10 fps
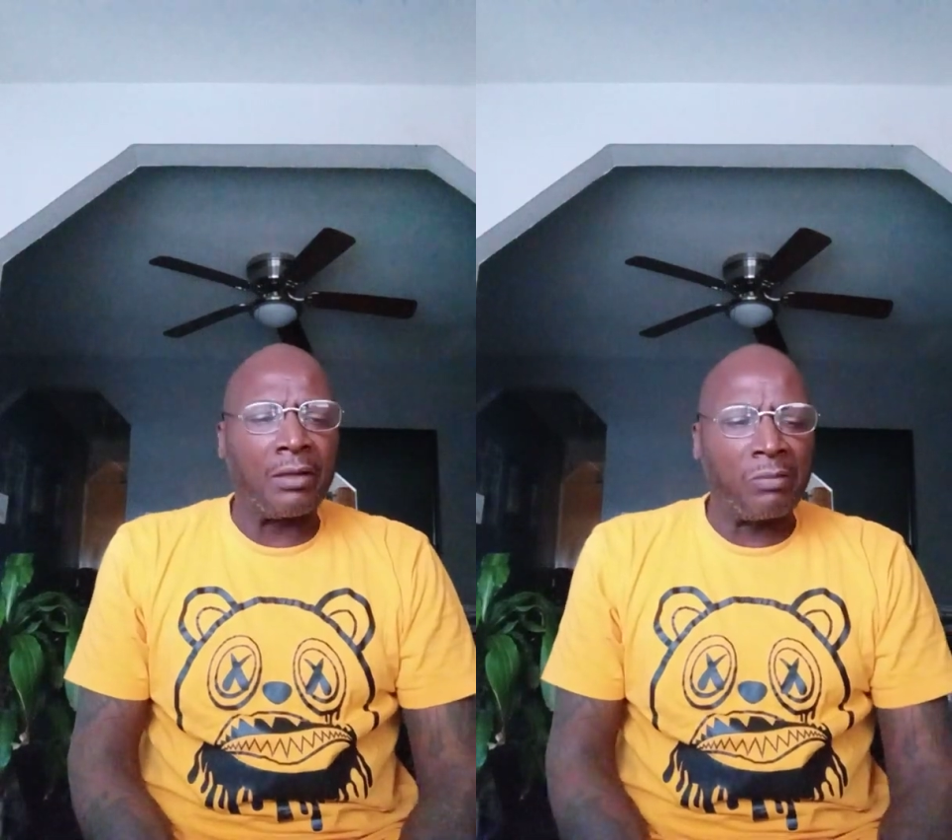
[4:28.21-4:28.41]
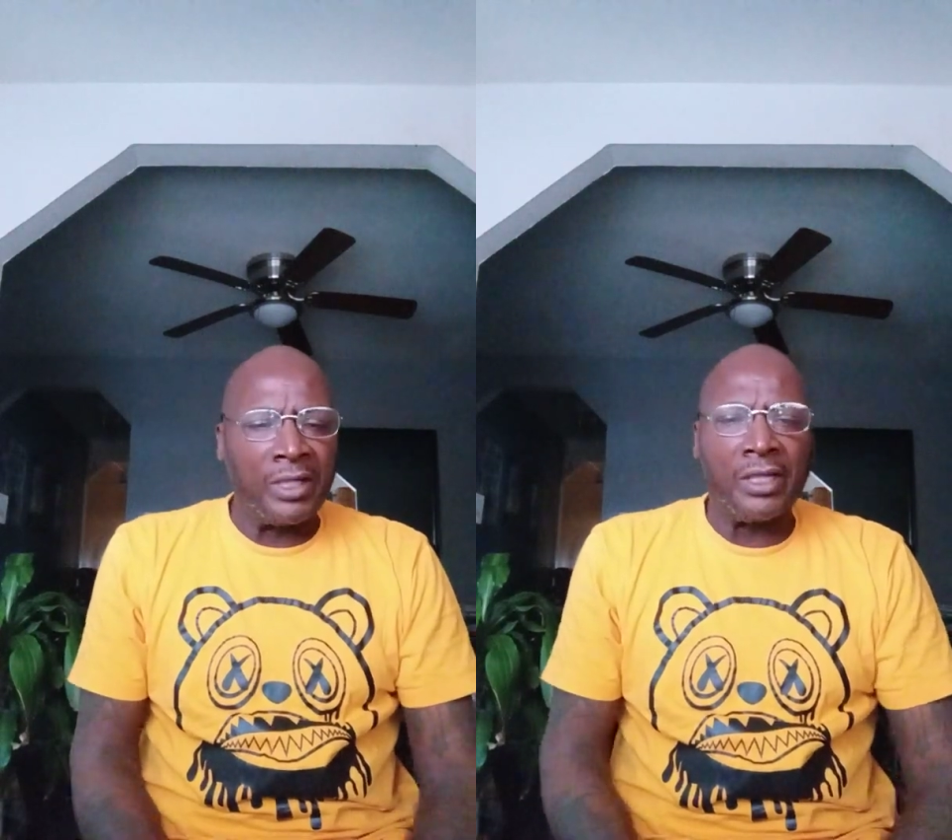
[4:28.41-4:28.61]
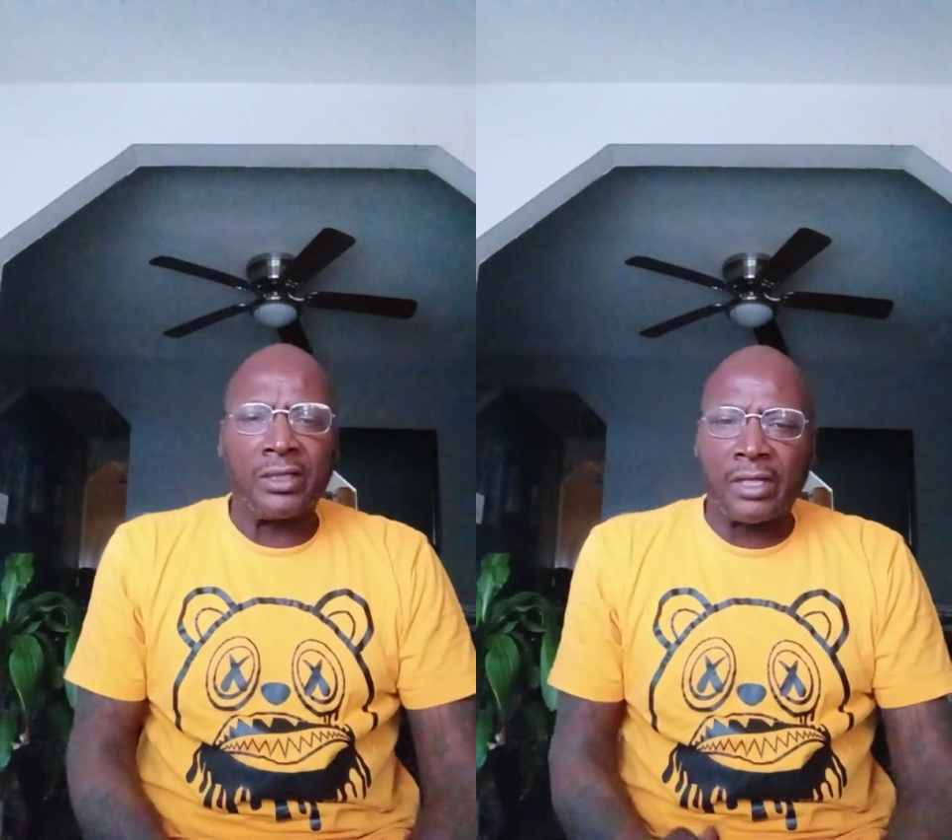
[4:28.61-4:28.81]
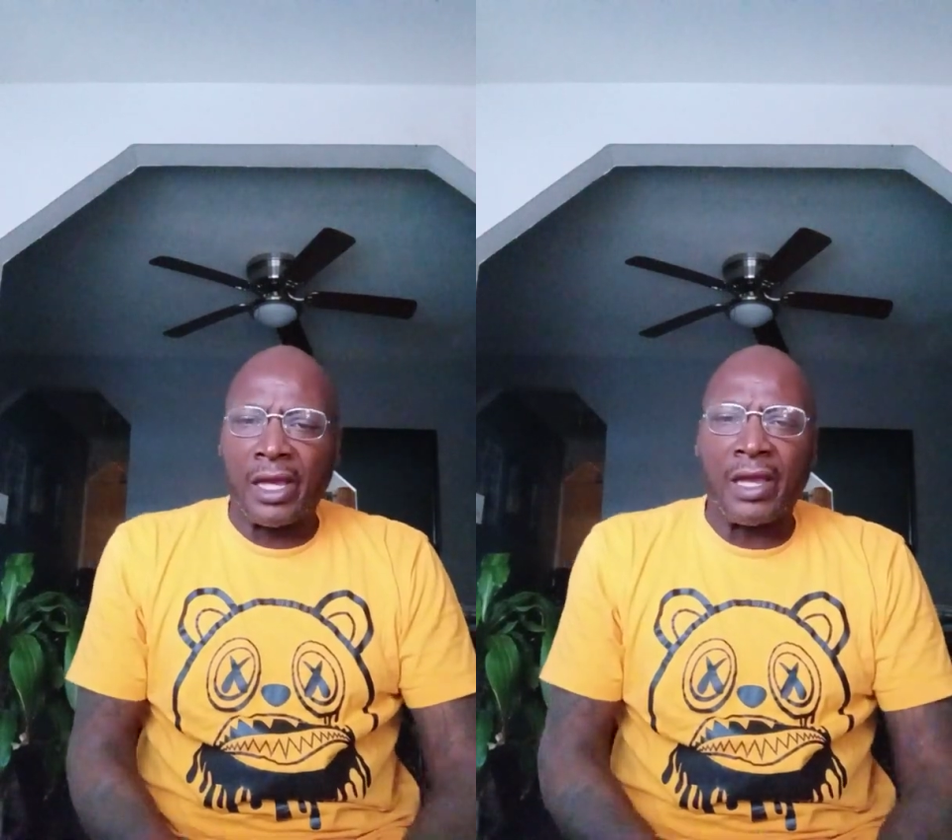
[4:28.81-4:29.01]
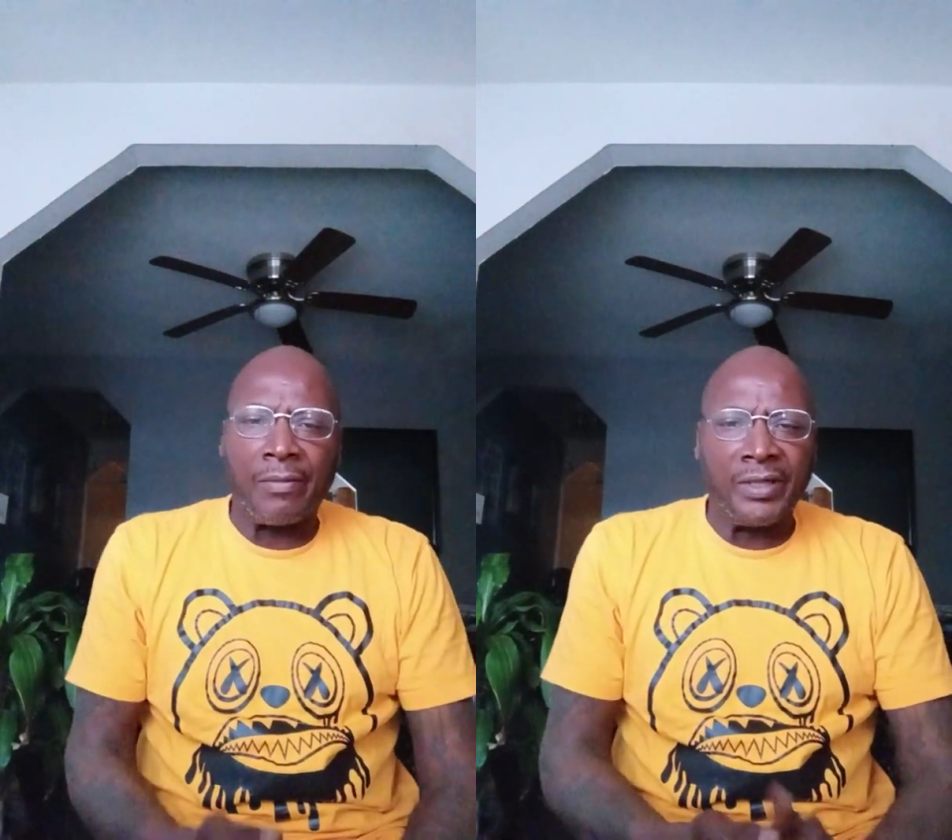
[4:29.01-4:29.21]
And we need to
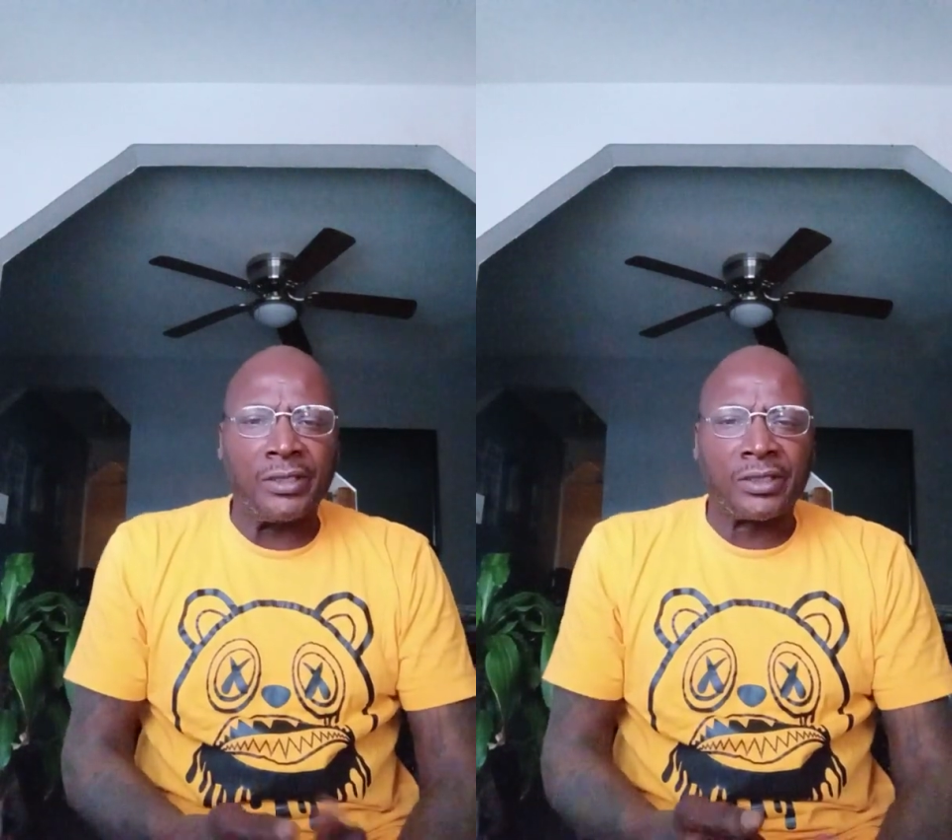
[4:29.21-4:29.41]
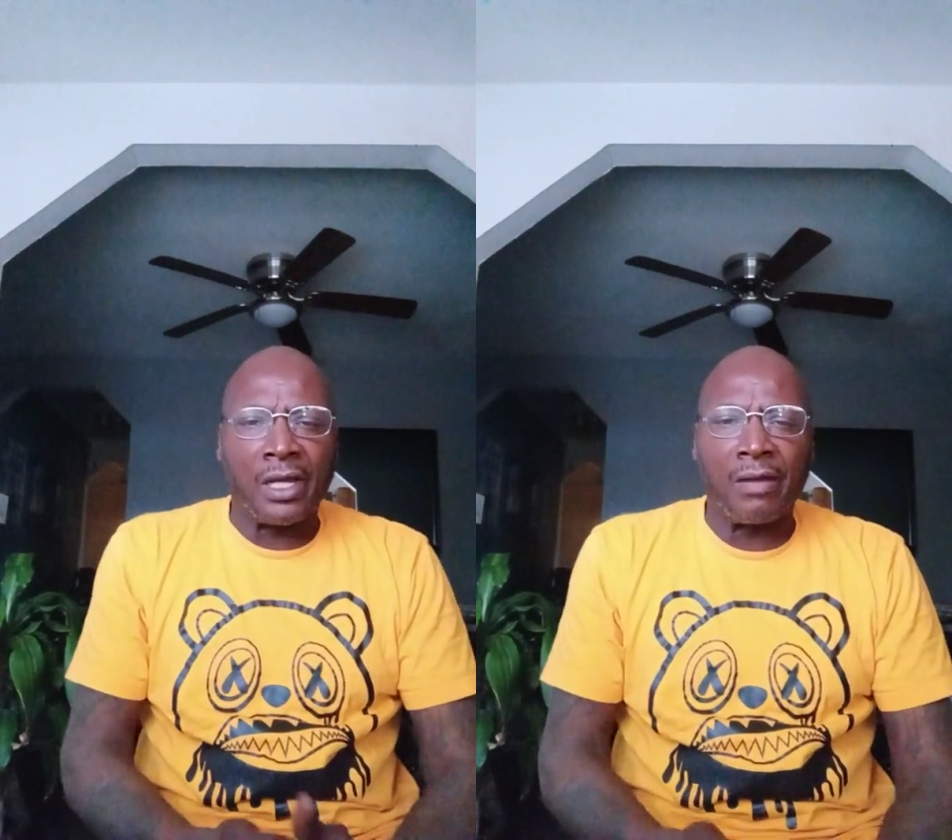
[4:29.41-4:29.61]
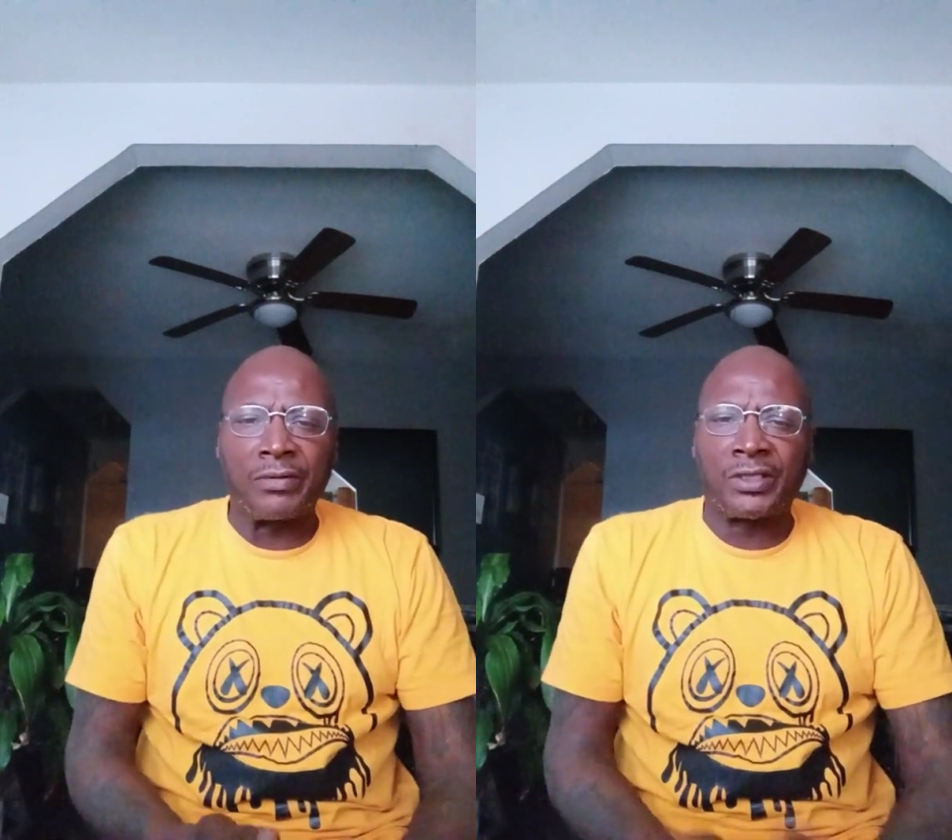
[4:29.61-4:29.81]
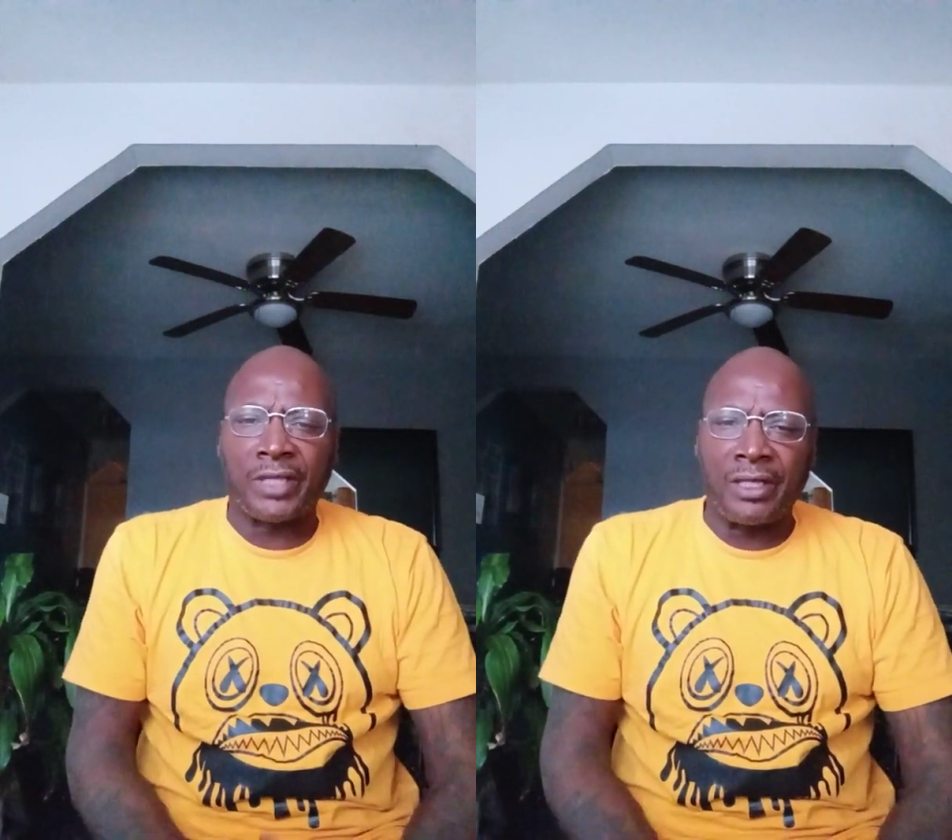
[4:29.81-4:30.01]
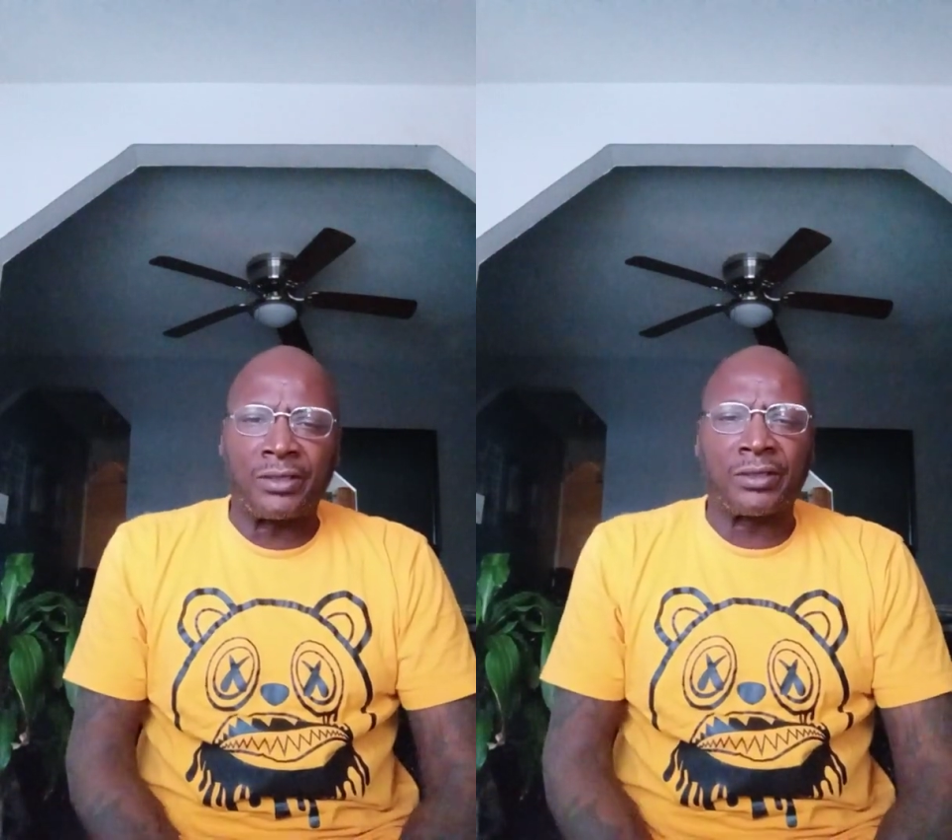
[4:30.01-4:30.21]
have these
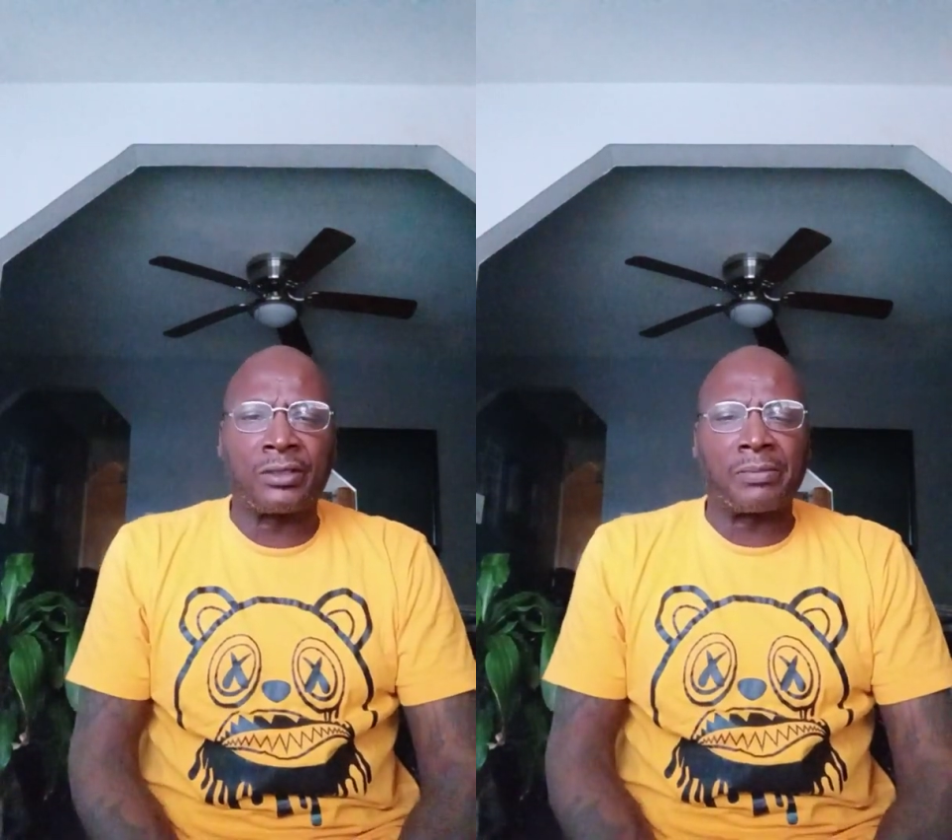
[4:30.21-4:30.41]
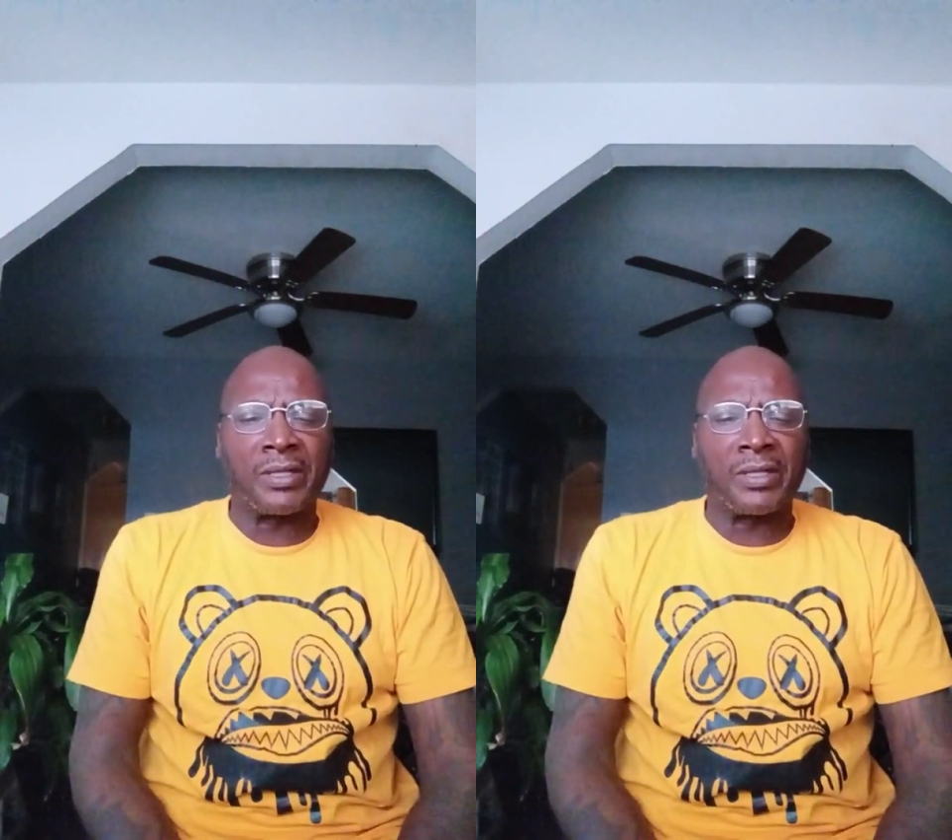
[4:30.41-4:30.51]
conversations